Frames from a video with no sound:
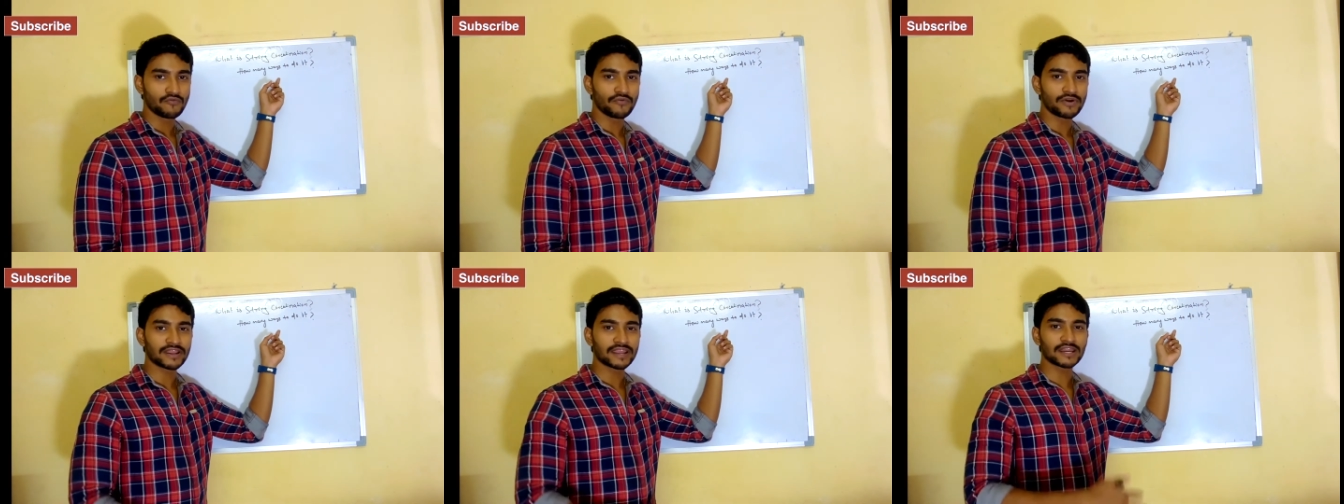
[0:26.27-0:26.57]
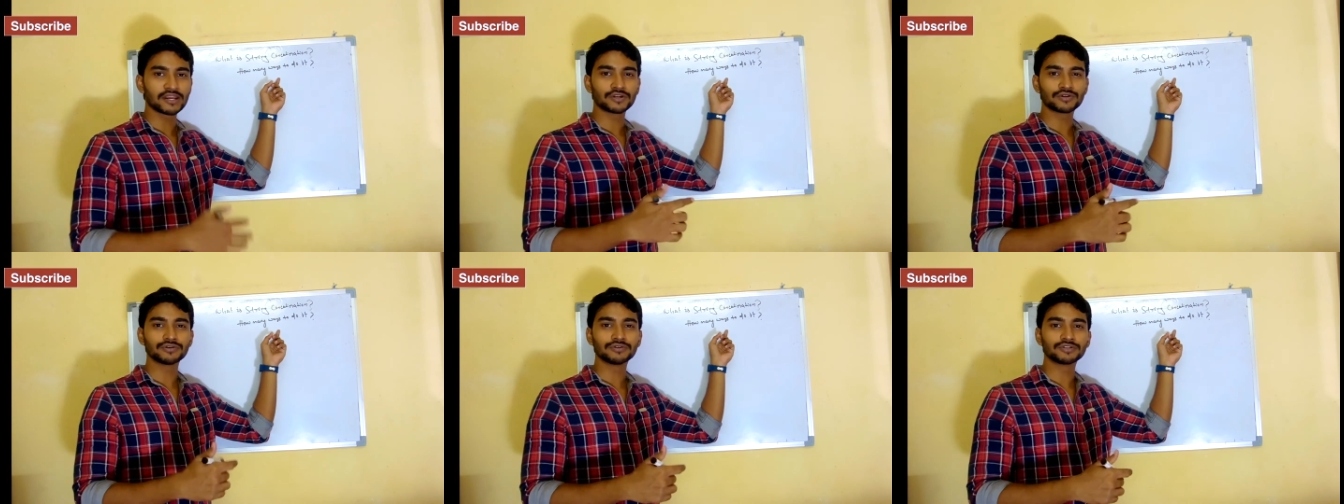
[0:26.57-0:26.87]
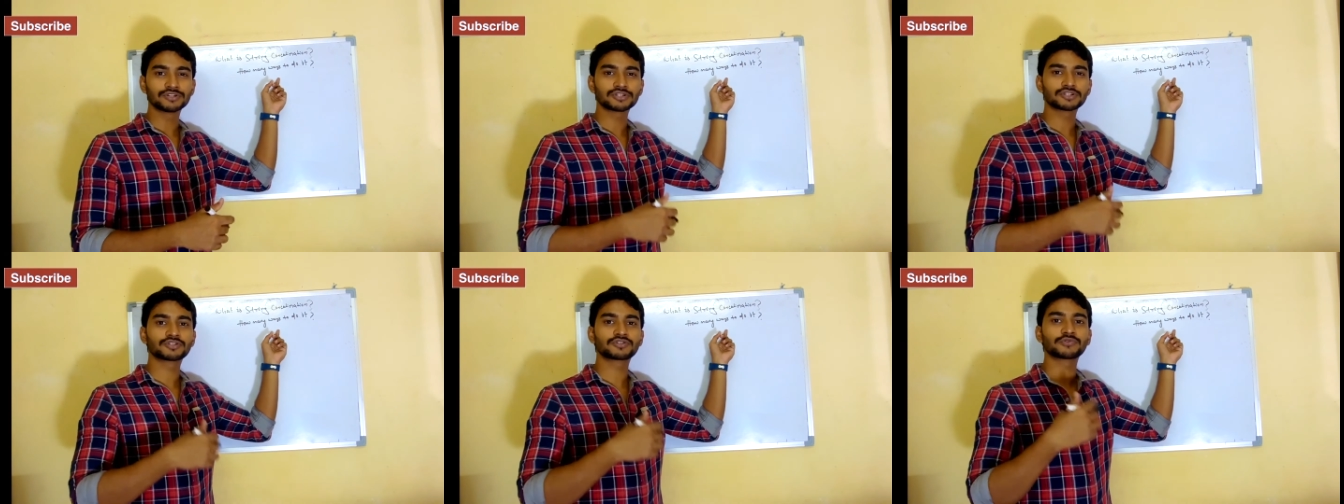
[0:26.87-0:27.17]
we can
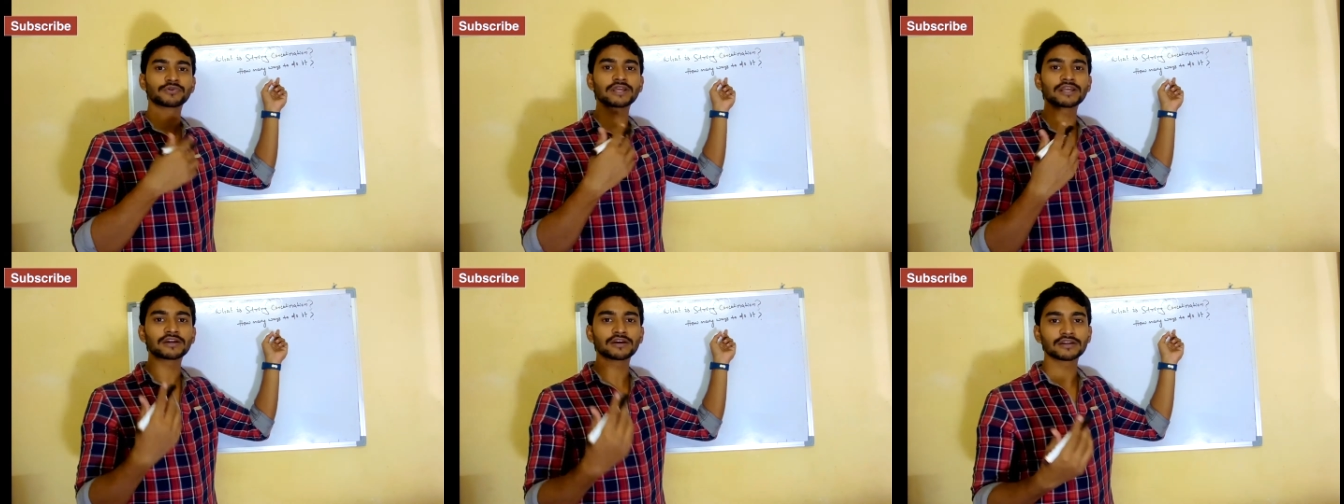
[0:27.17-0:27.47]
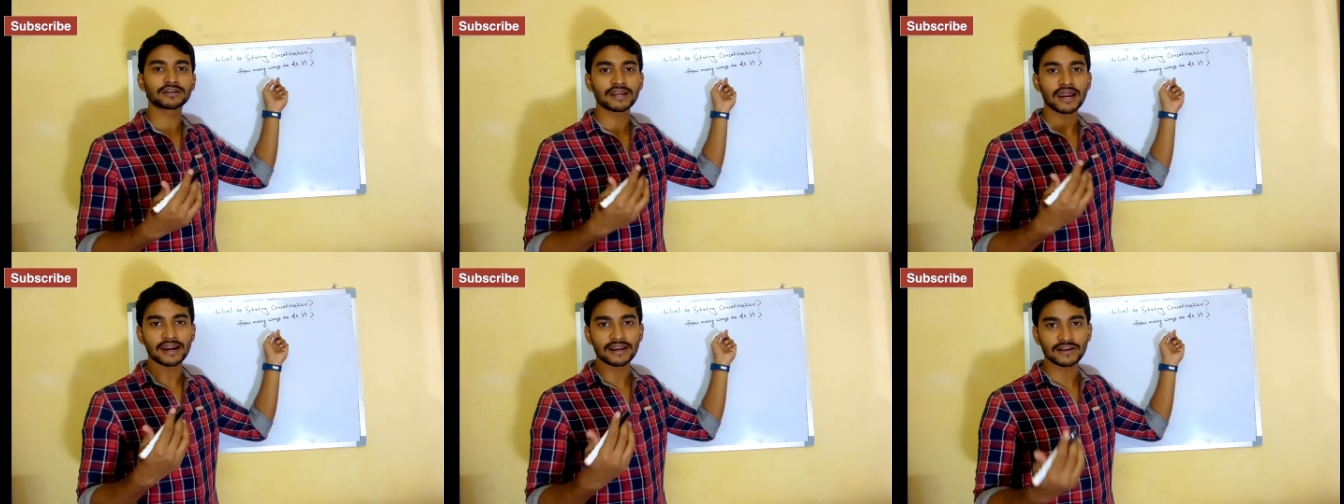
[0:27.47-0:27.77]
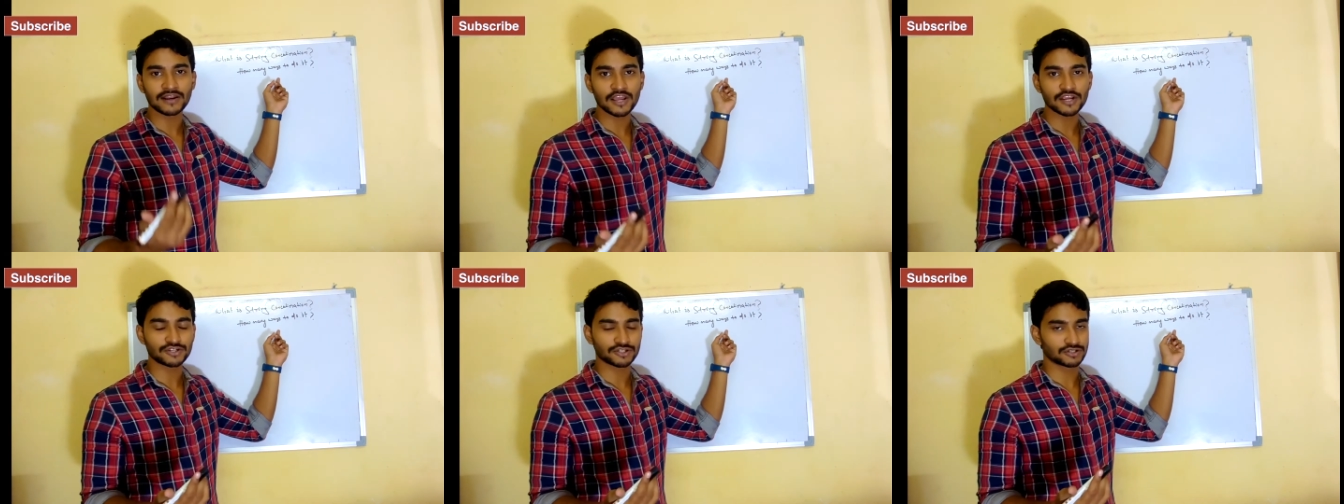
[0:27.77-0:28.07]
do string
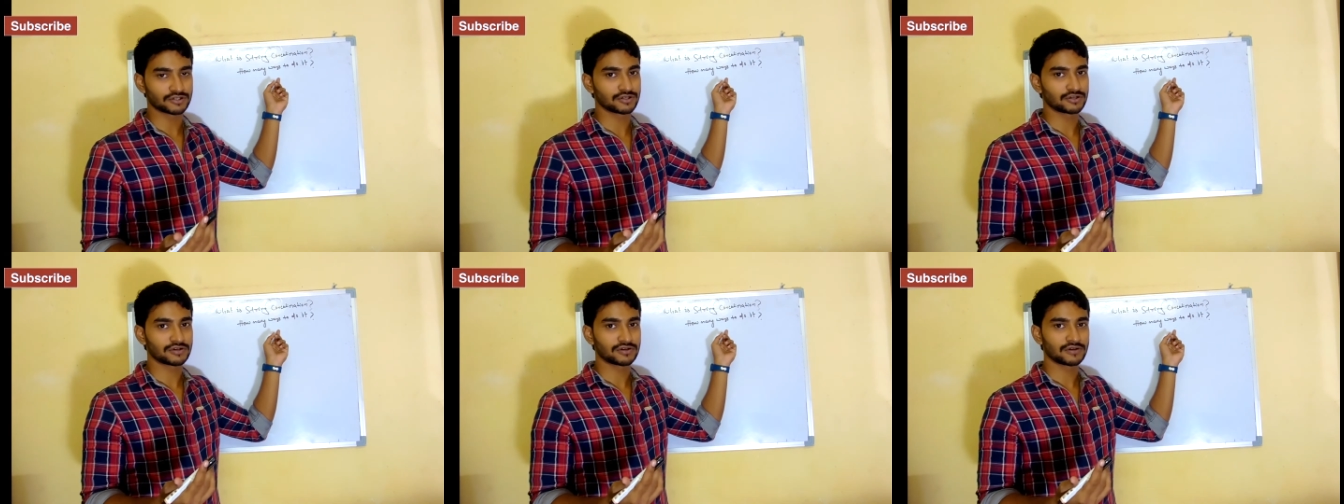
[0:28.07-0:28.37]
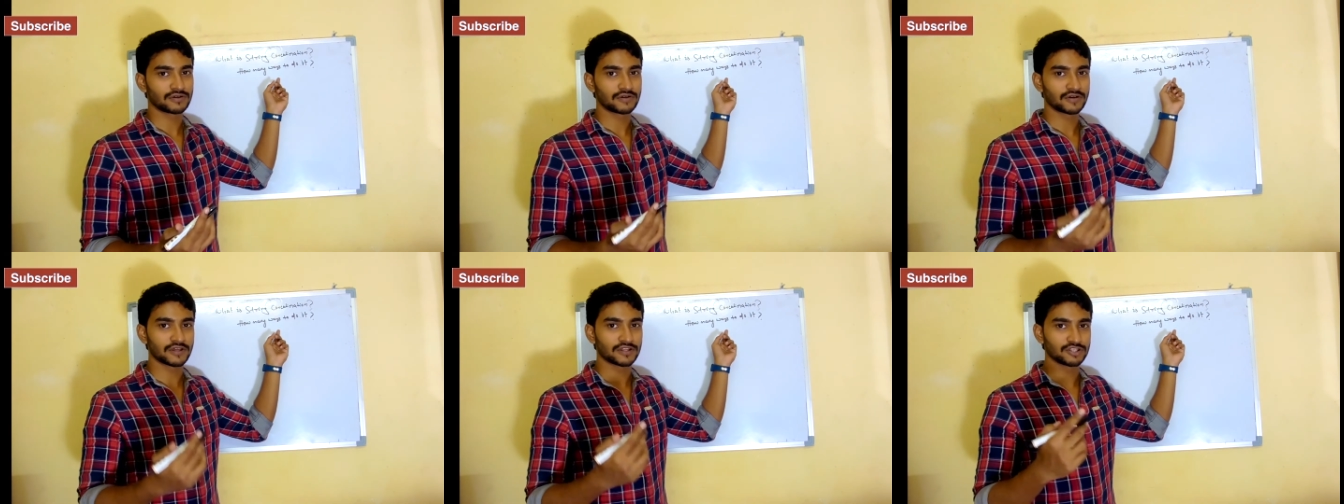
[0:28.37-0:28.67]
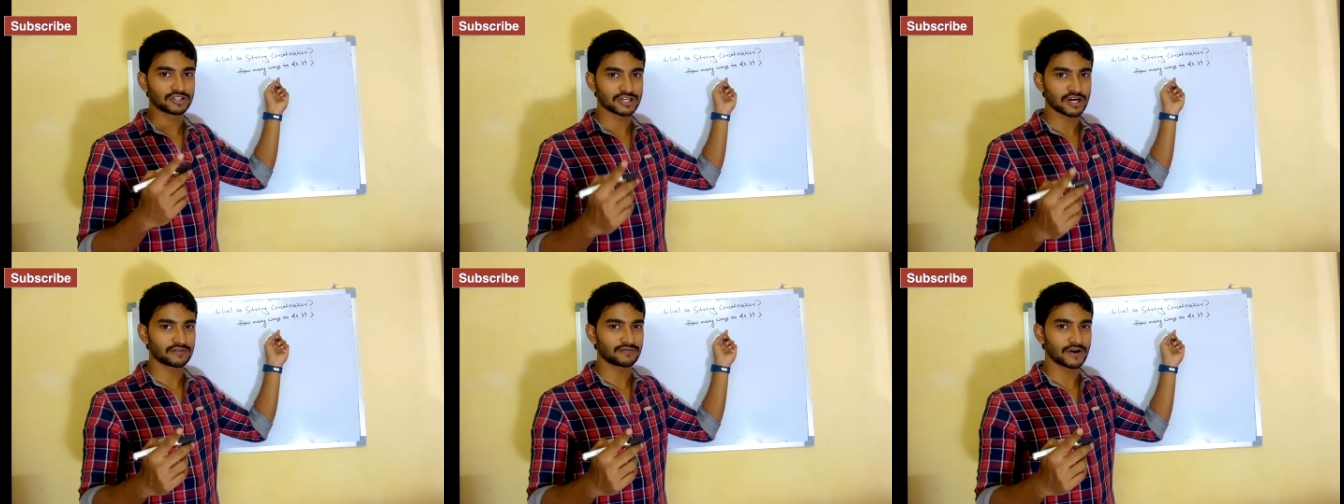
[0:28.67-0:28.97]
concatenation
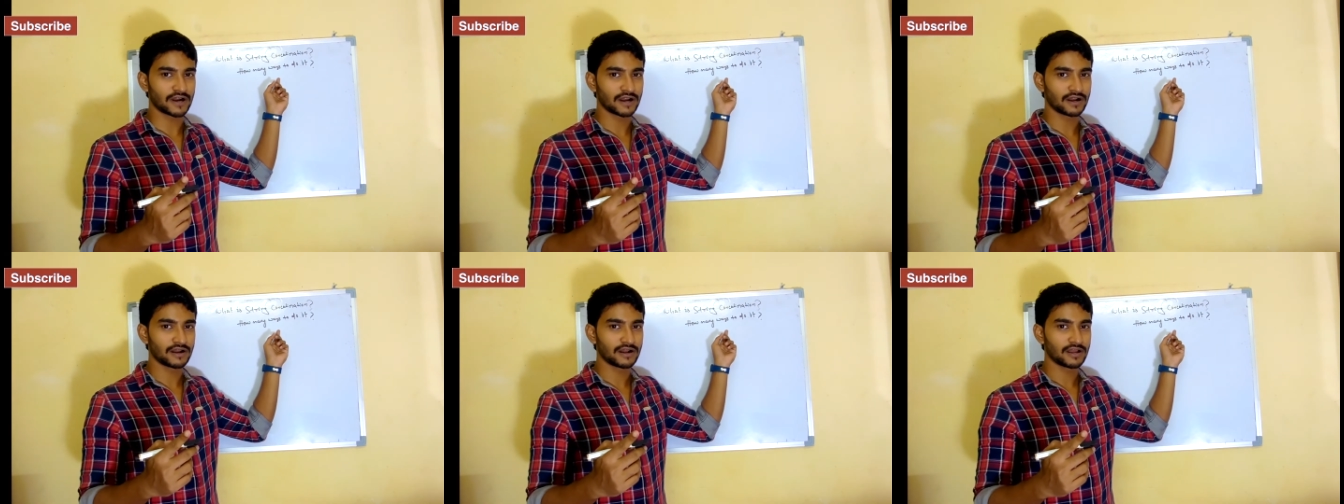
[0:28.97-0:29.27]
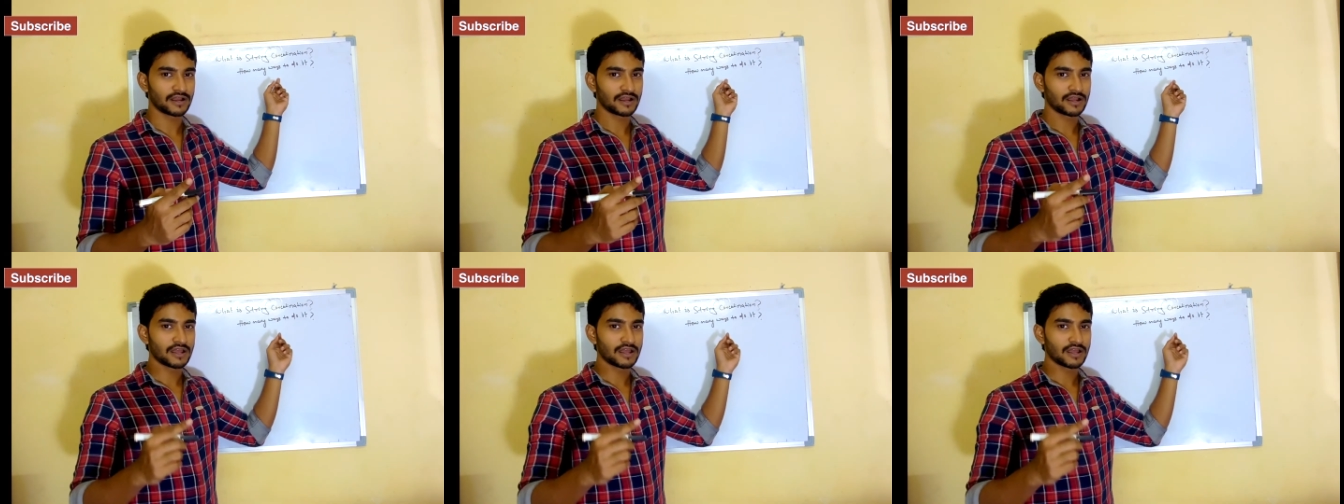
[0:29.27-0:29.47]
in Java.